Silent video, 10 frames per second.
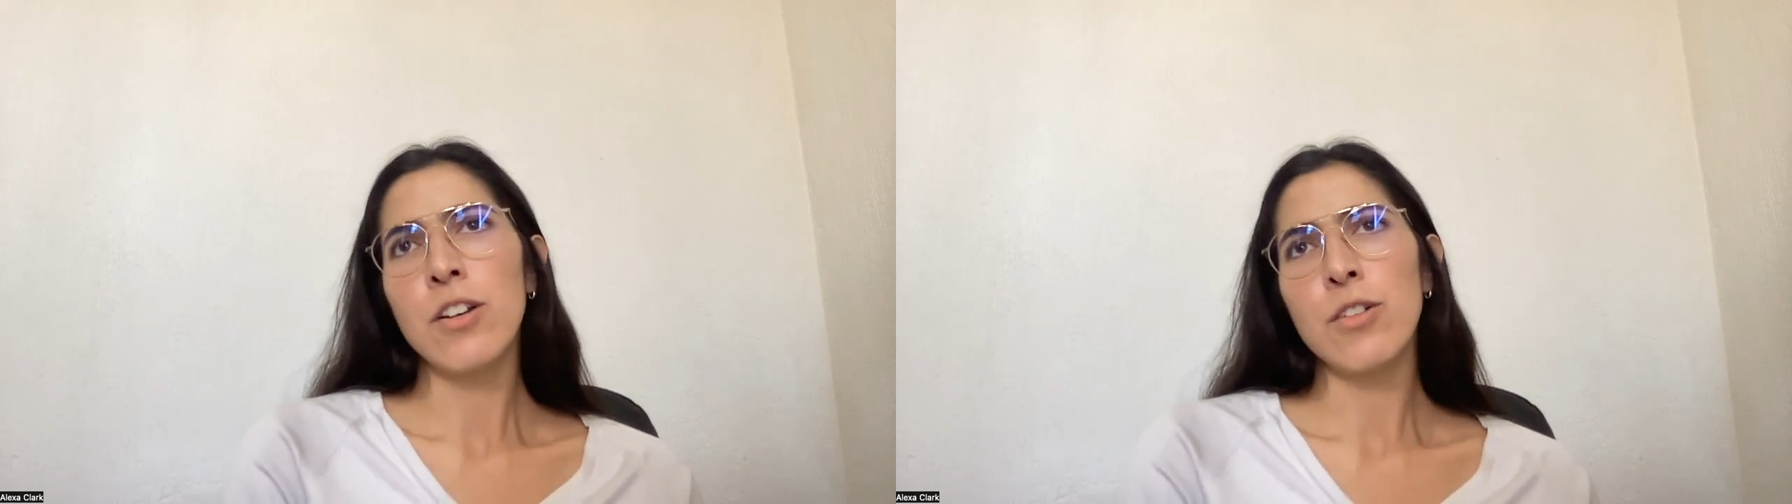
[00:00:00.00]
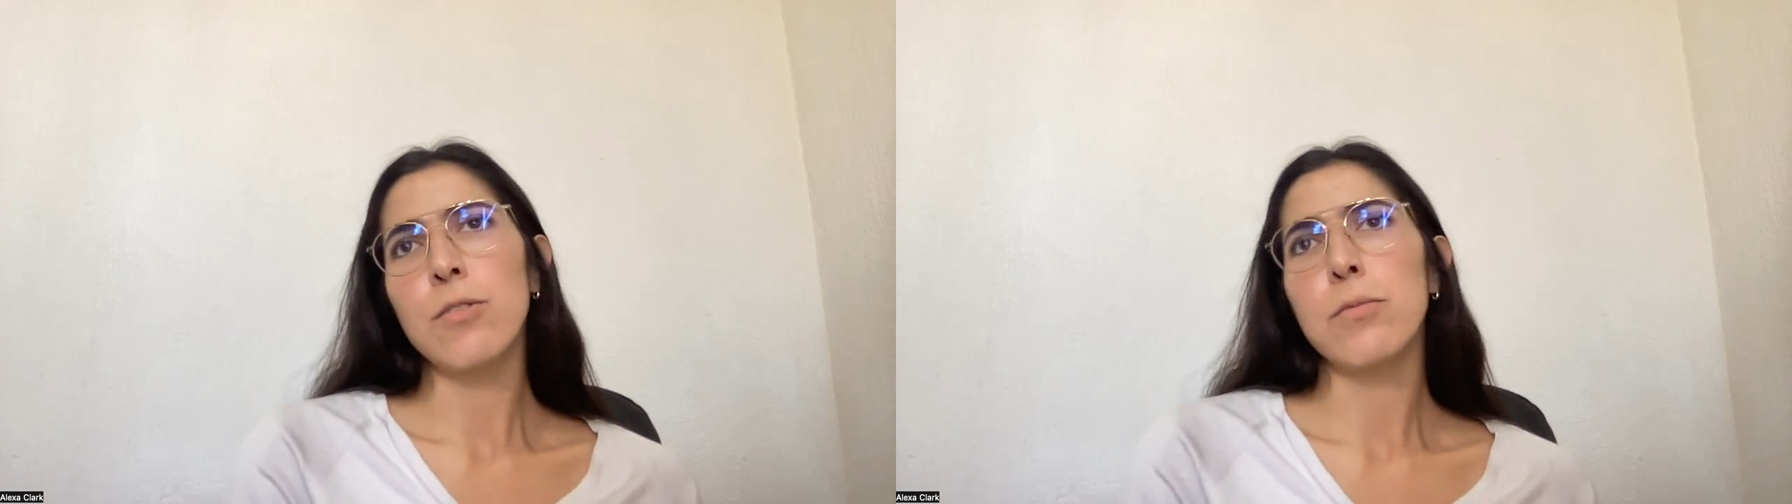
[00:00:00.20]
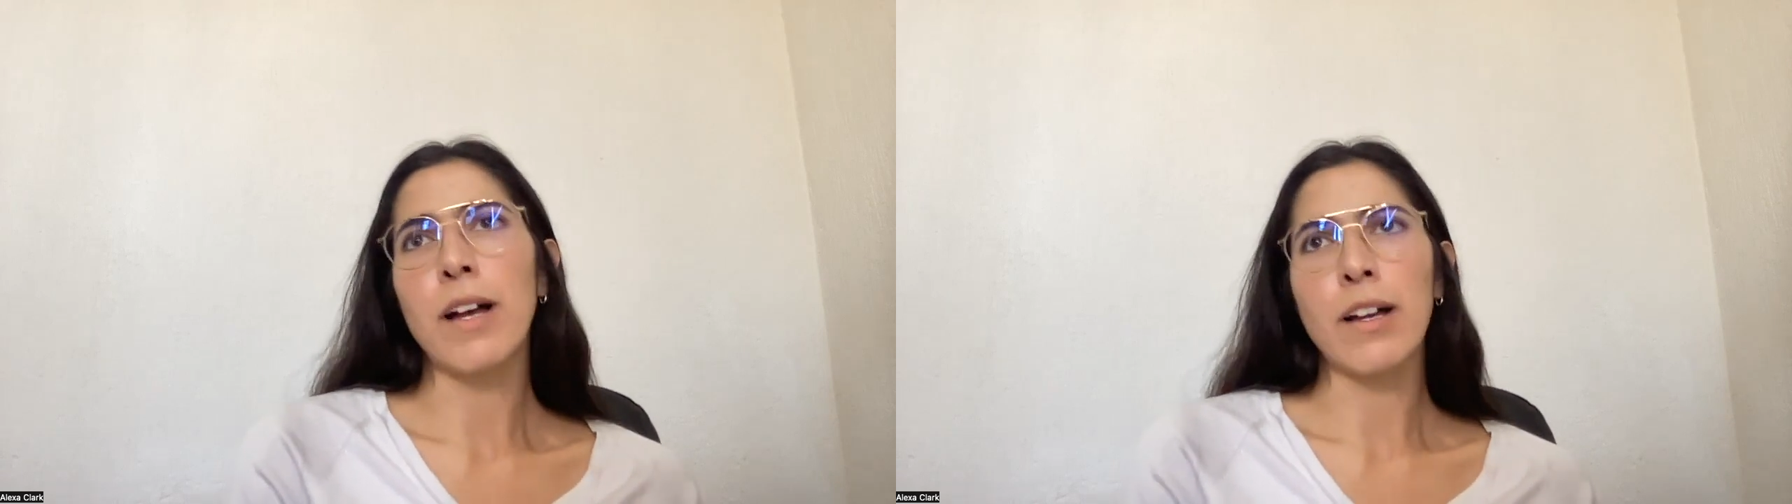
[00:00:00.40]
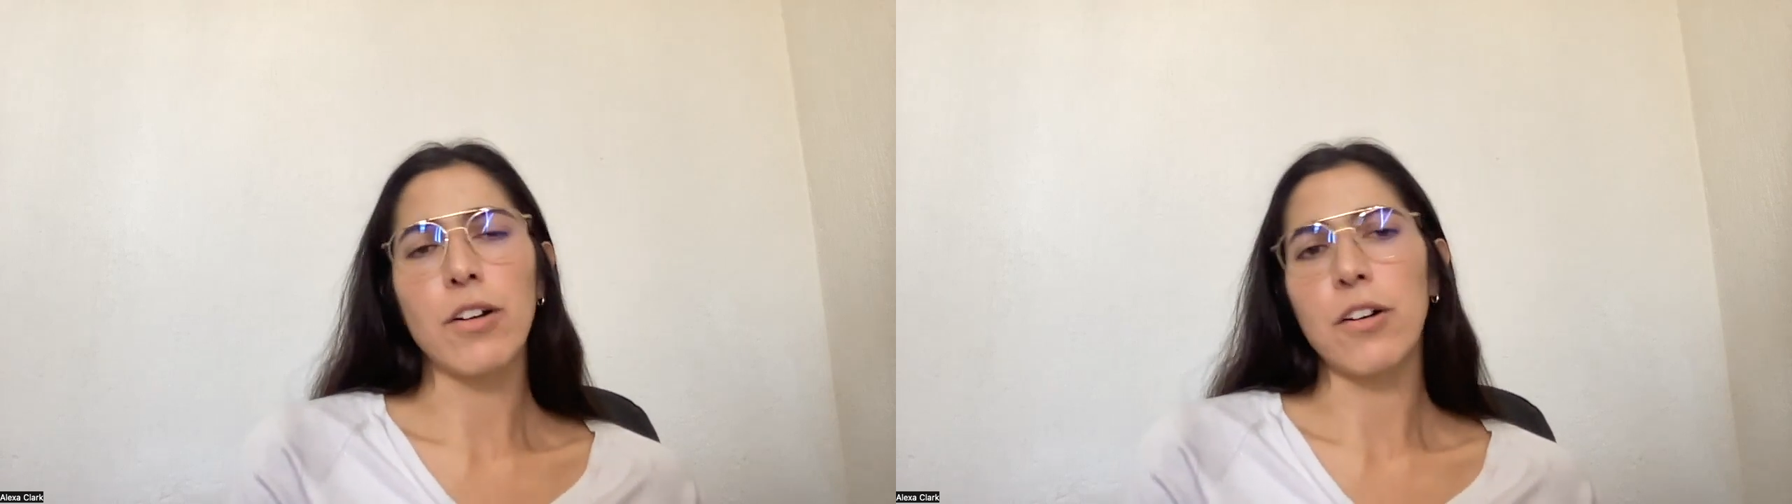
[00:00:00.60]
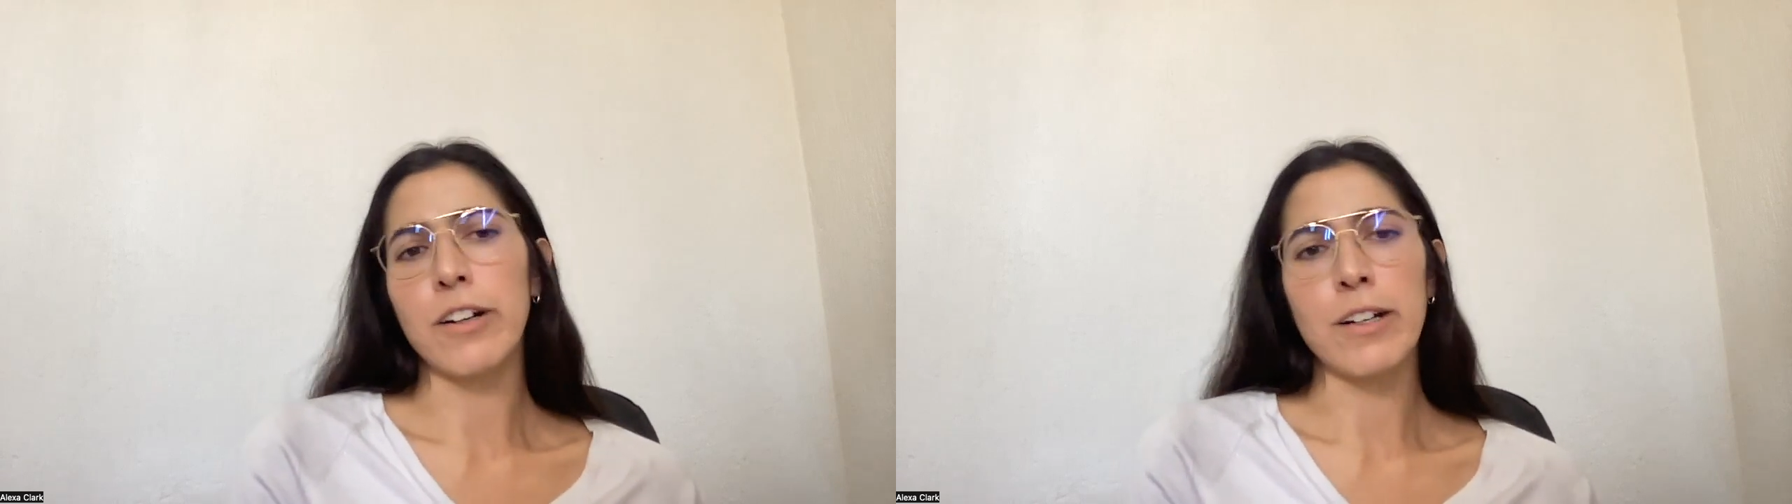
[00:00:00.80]
Nubank
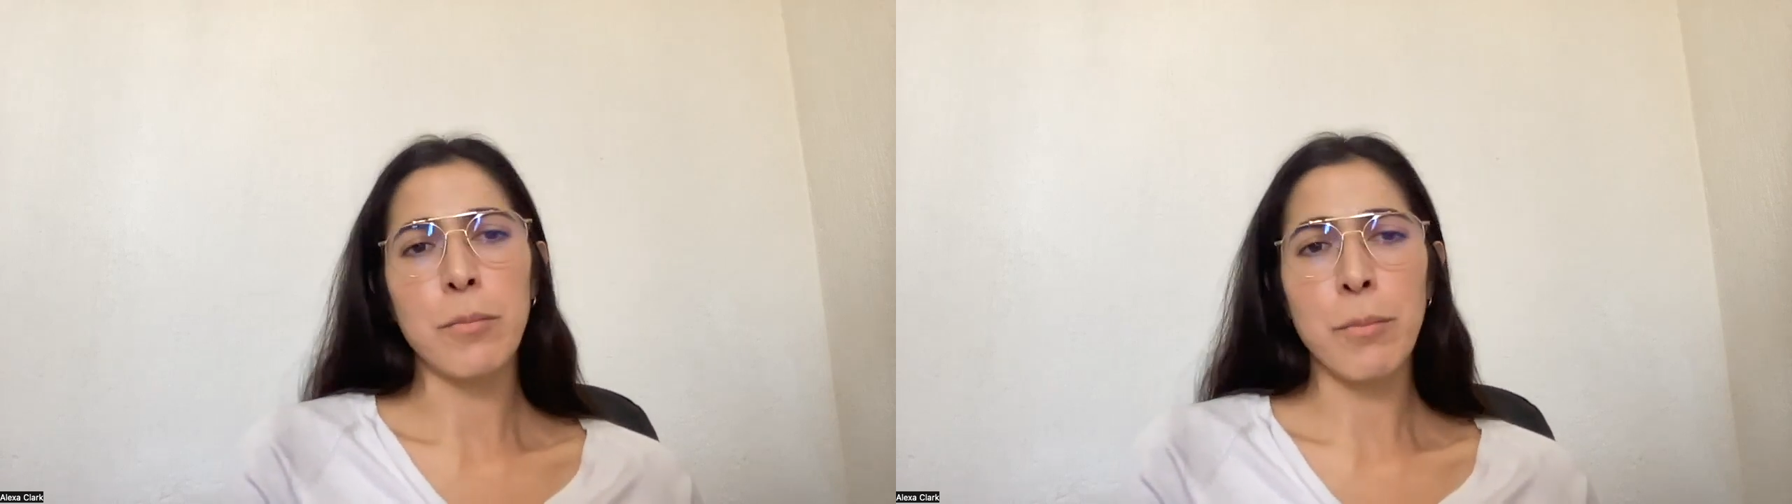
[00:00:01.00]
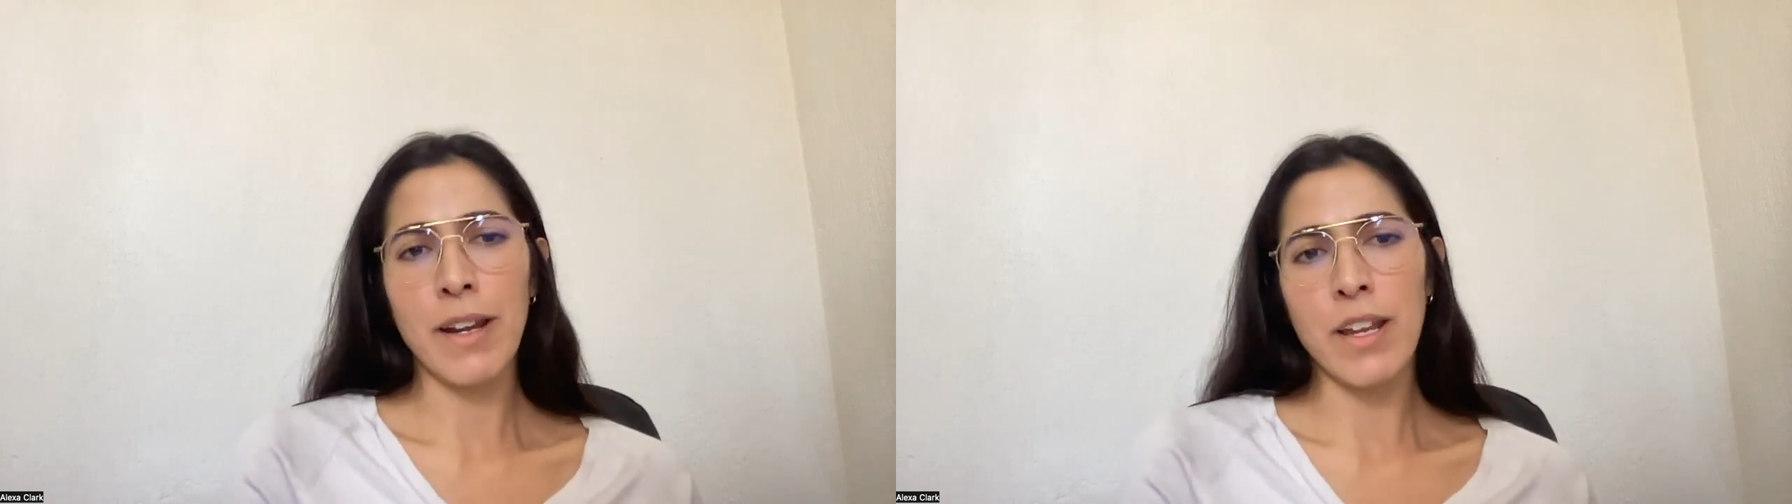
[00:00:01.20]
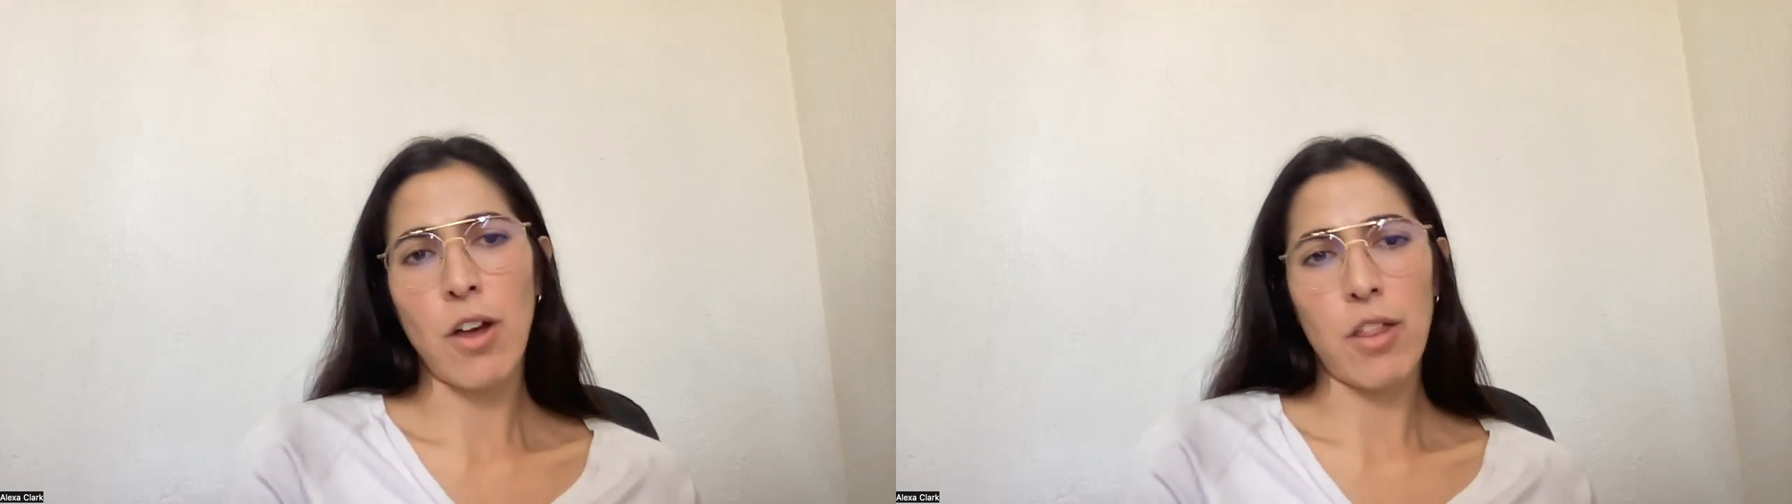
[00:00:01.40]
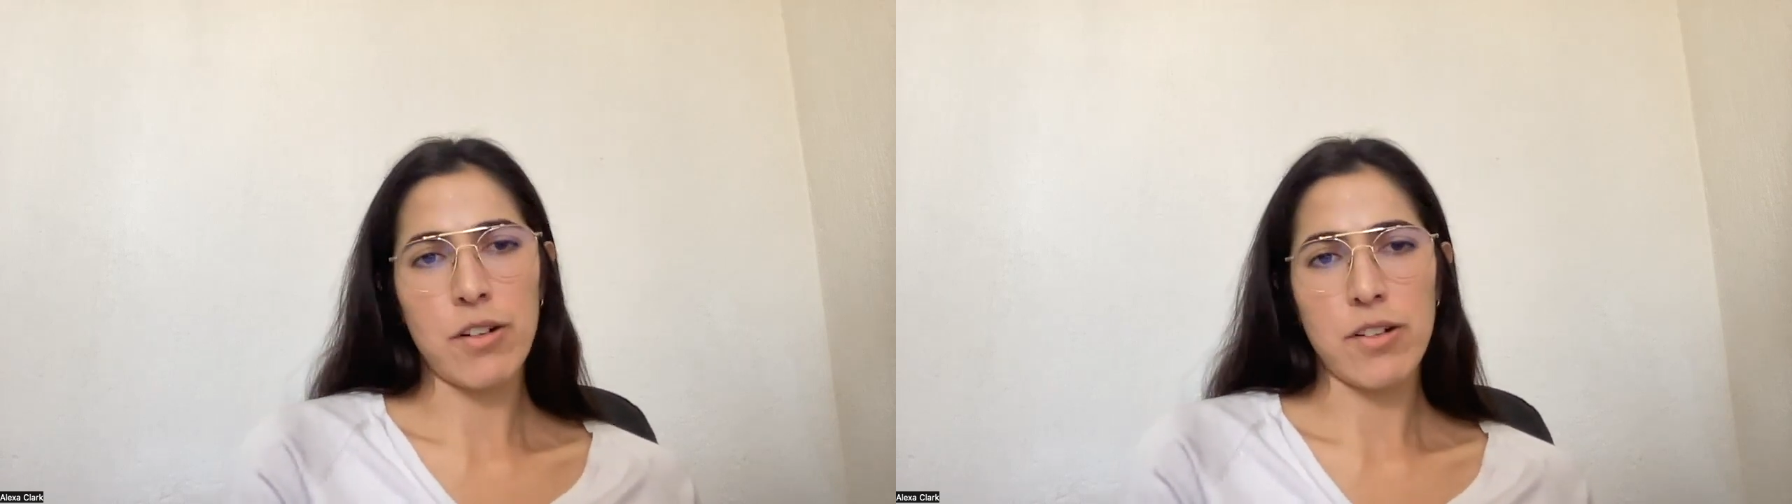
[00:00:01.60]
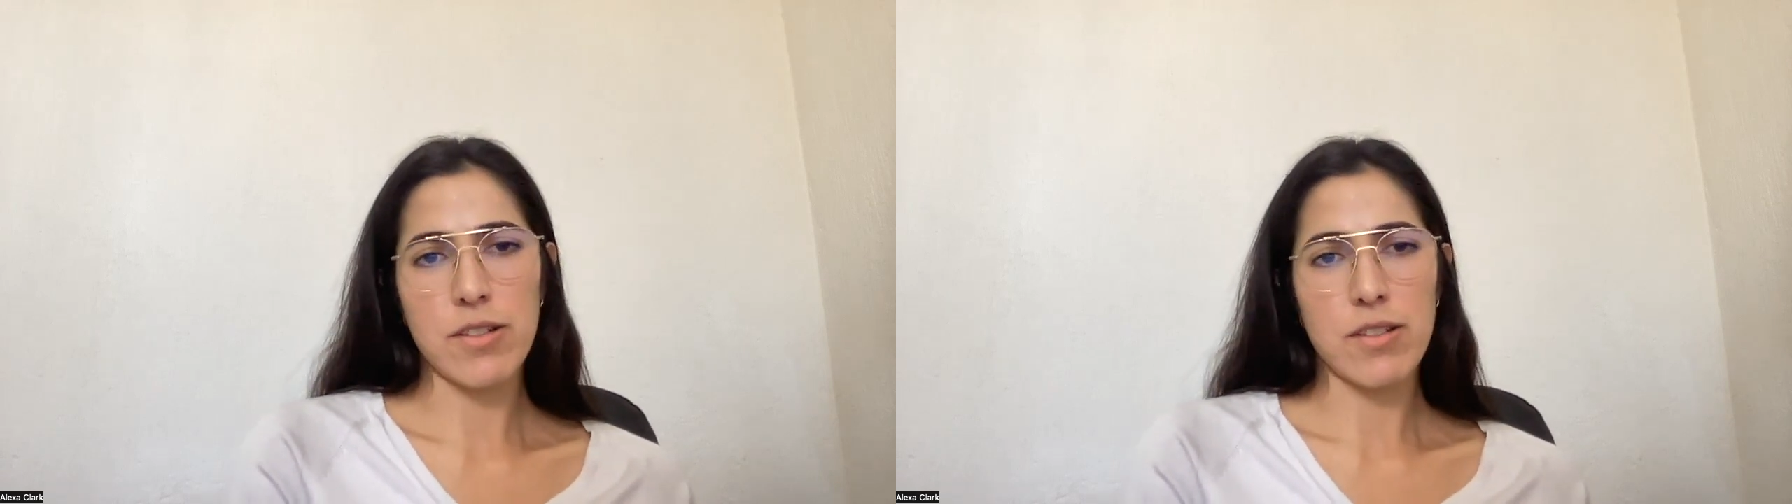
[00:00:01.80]
or many
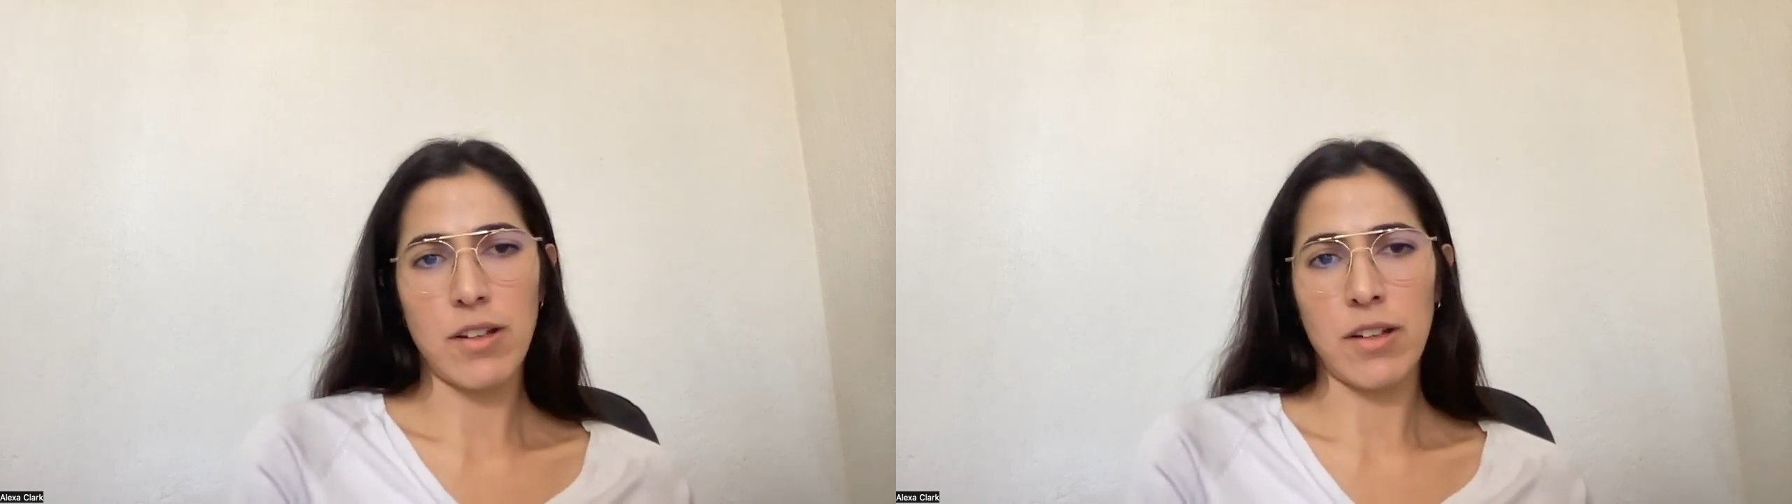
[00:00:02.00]
others